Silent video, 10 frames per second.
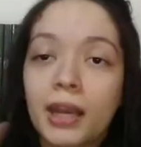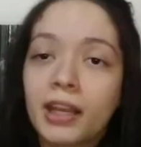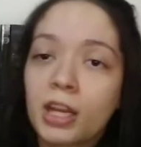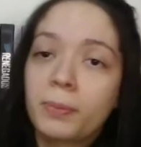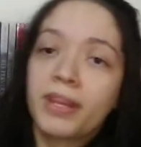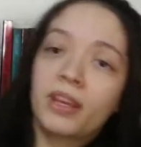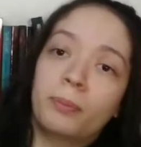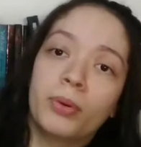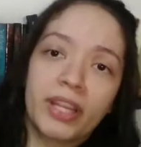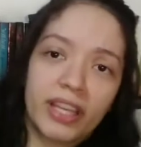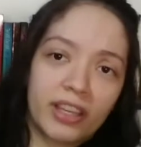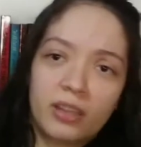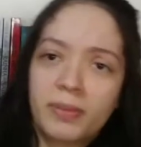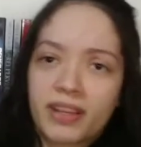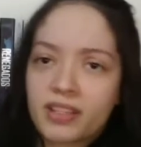not gonna put it
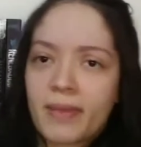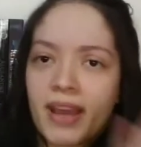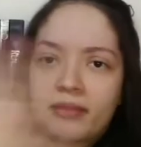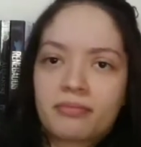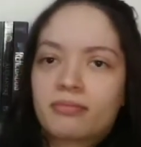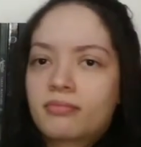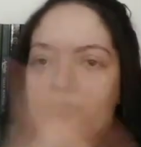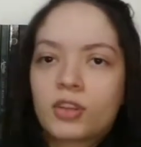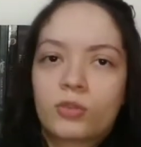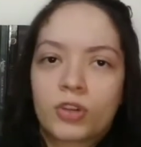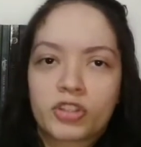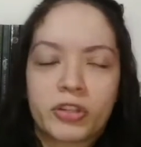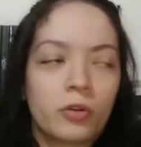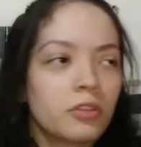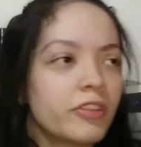here because my crushed
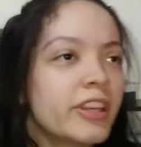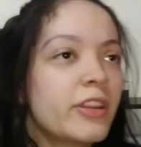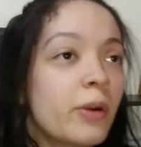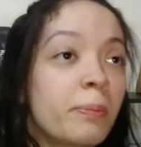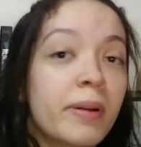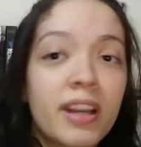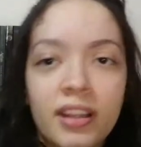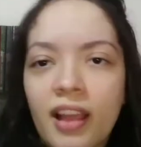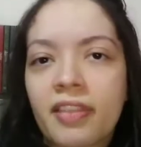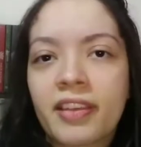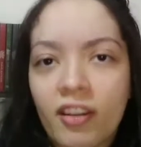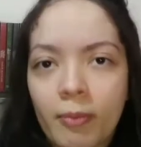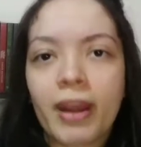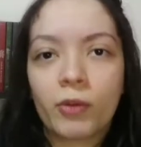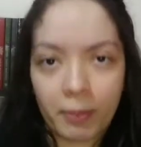the whole video, but I think
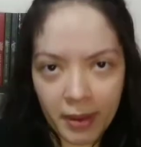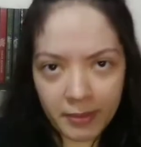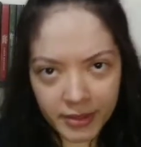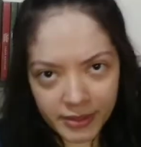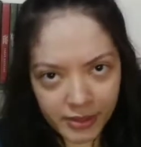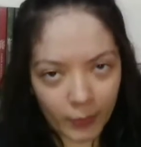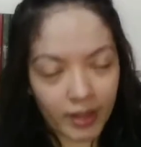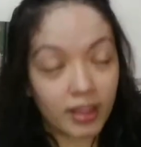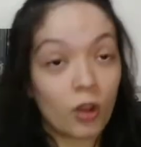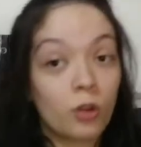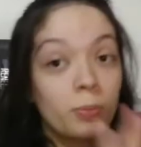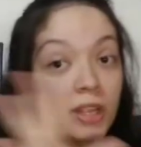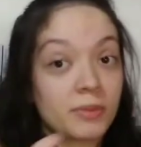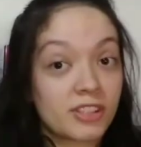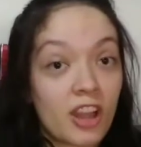everybody remembers when the whole
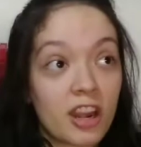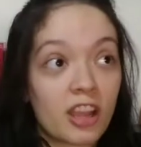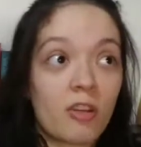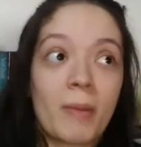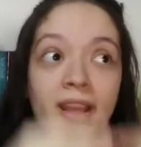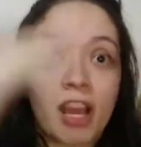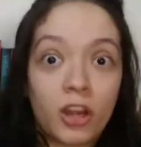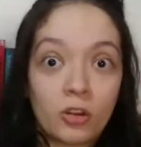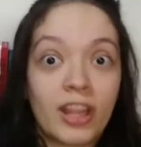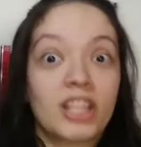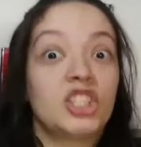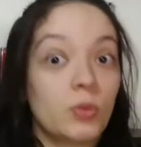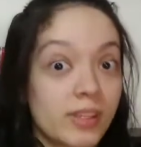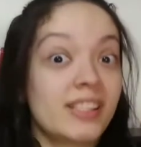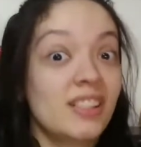polemic started. Everybody got know that she
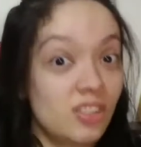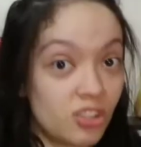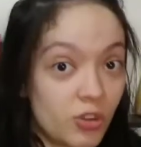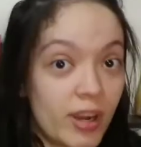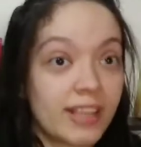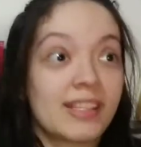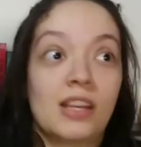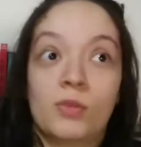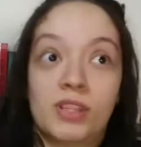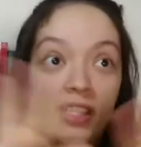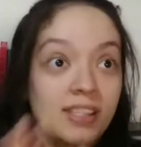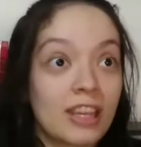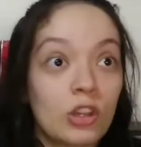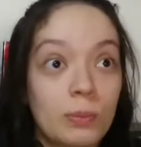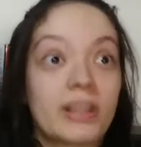was into drugs and it was a
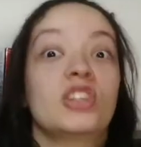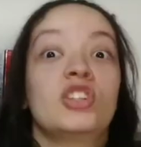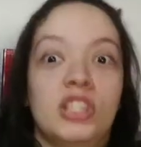scandal because